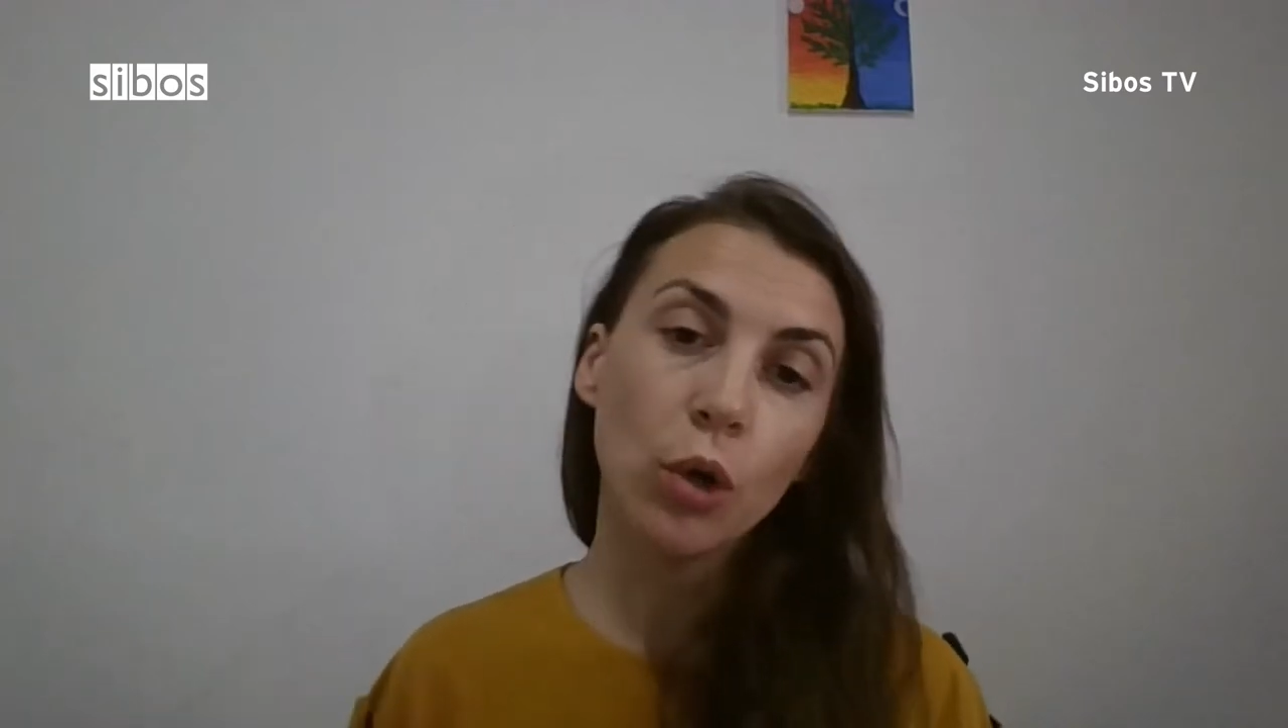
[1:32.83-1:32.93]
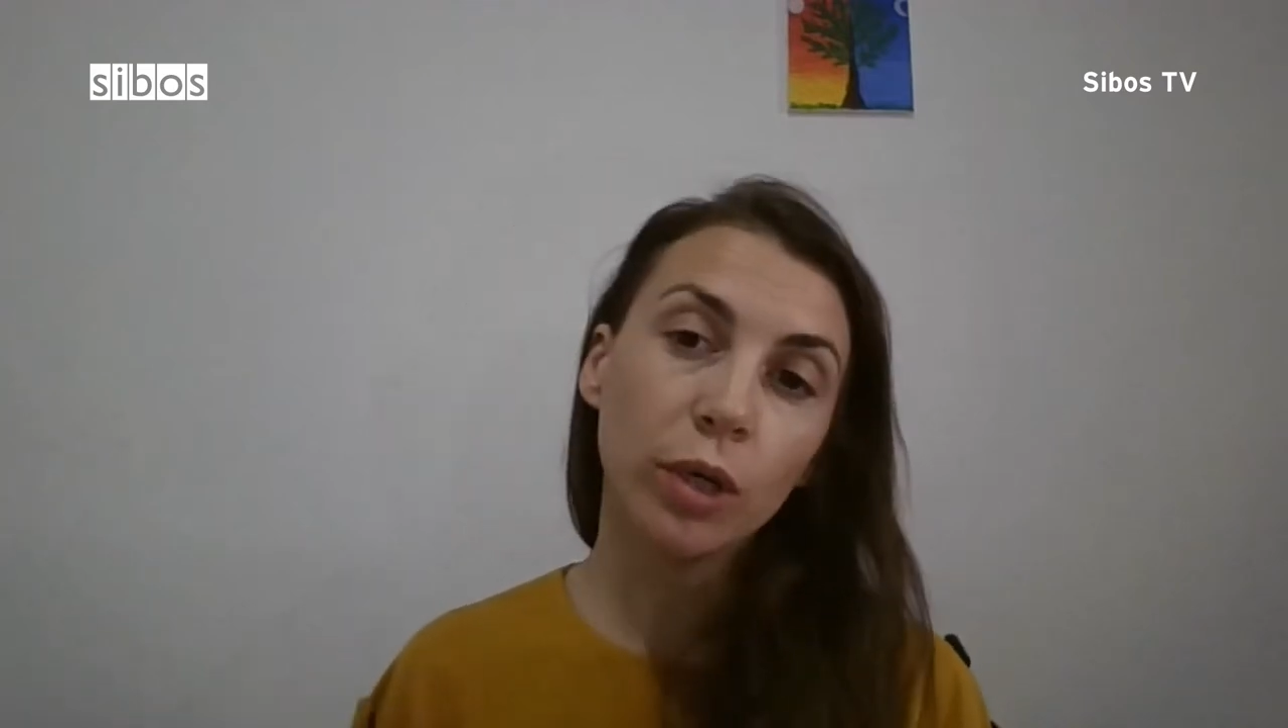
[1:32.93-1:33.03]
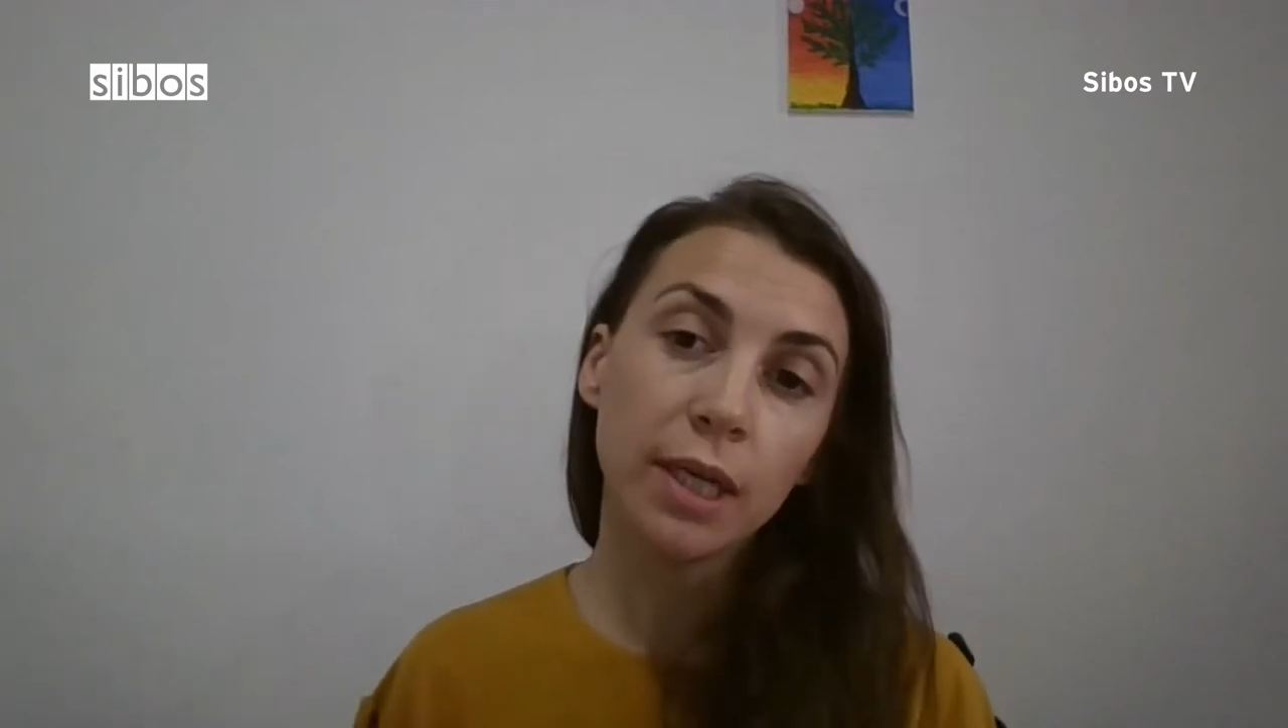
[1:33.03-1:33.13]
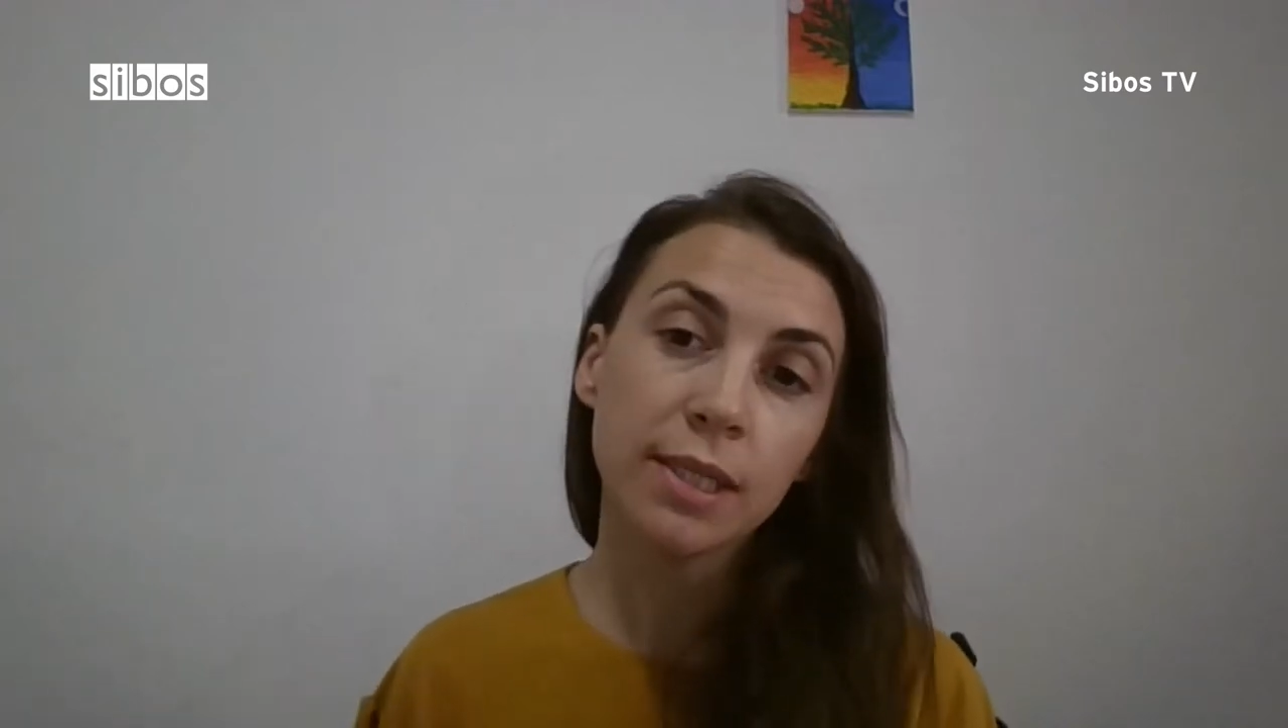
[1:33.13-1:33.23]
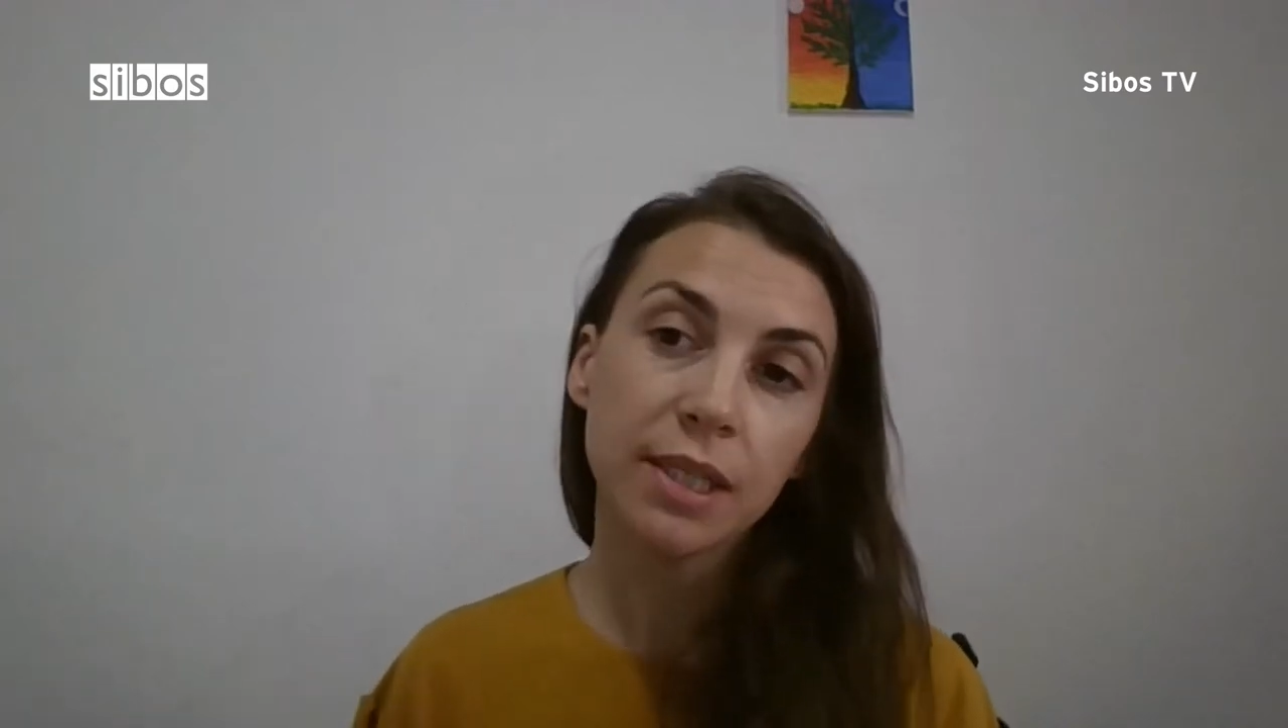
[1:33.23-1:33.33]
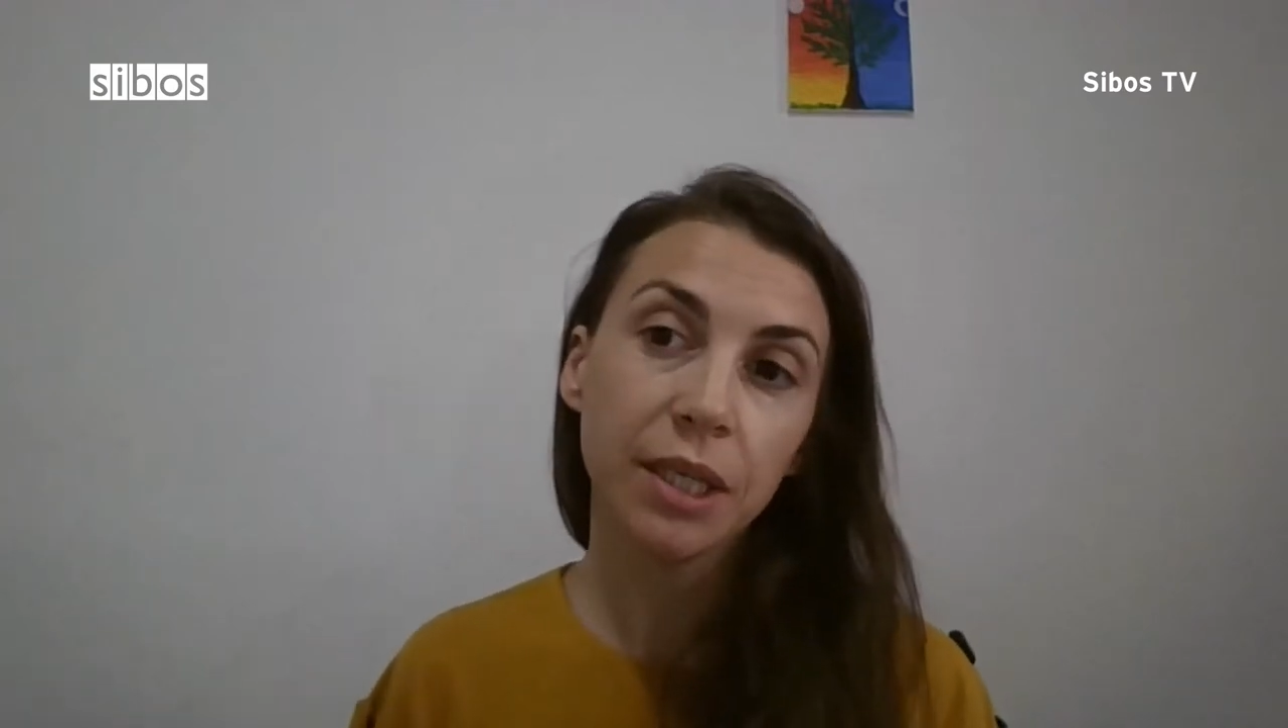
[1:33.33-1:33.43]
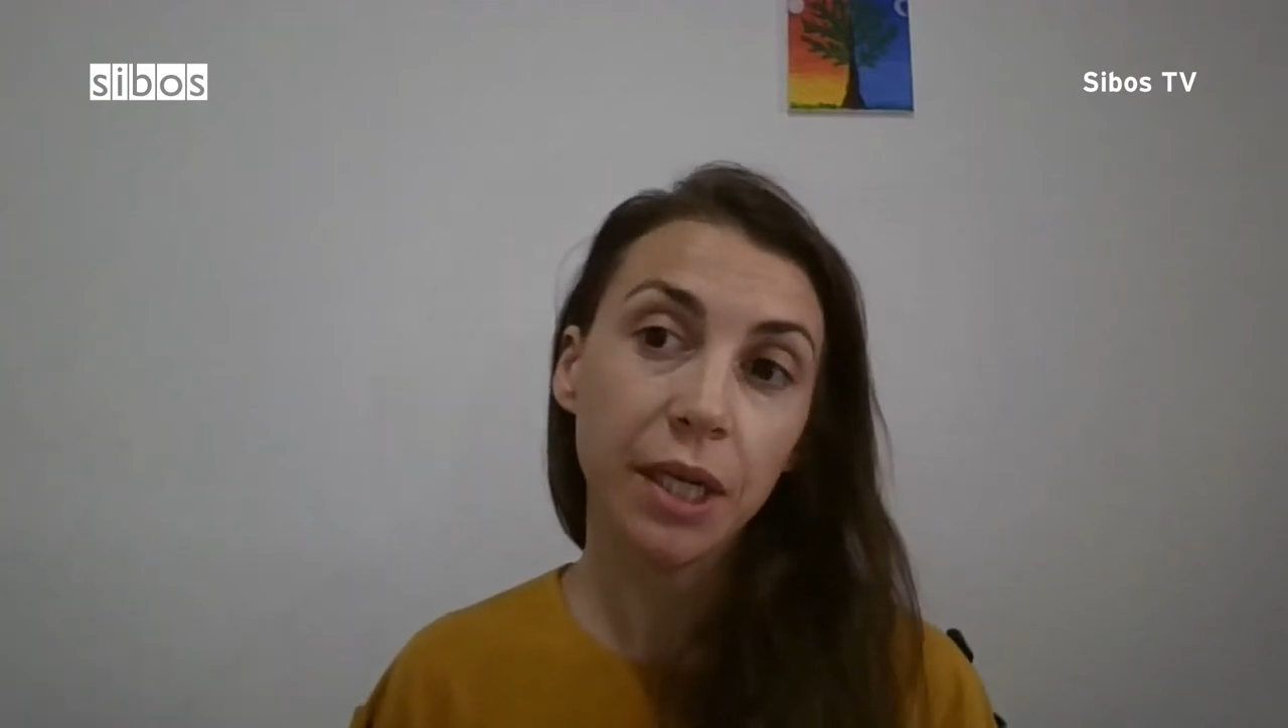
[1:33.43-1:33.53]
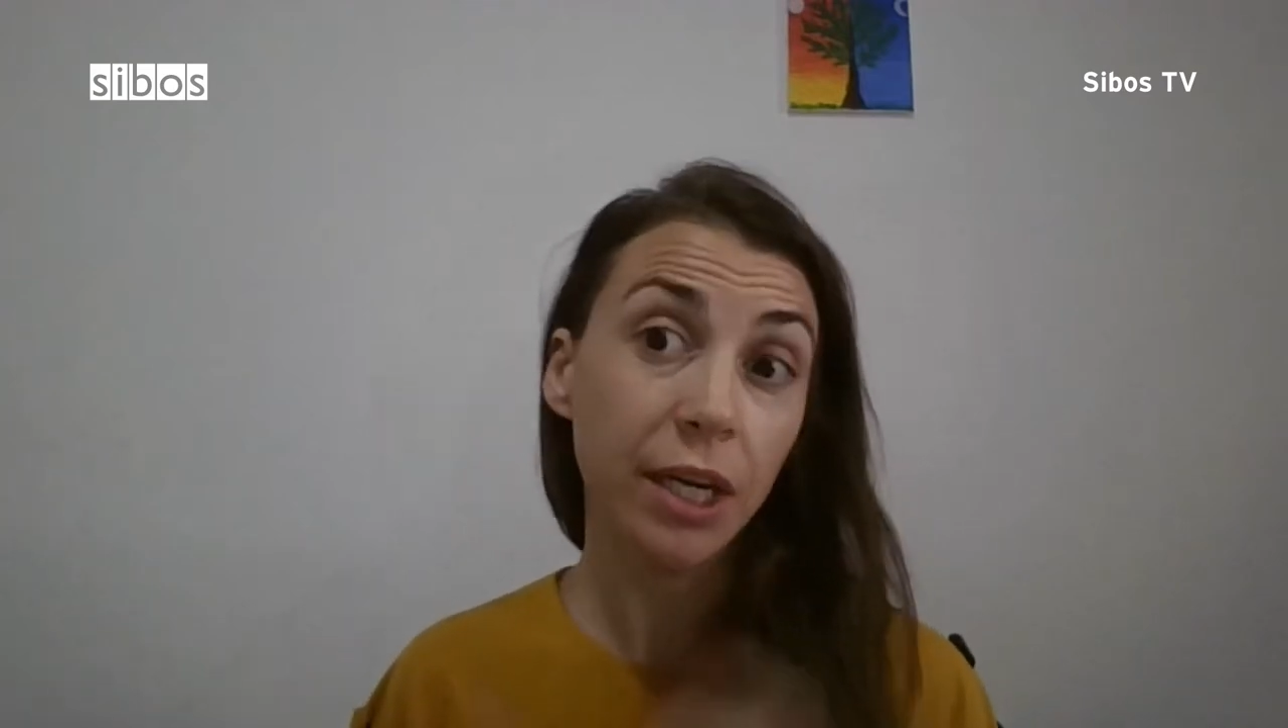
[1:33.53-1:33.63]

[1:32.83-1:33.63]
noticed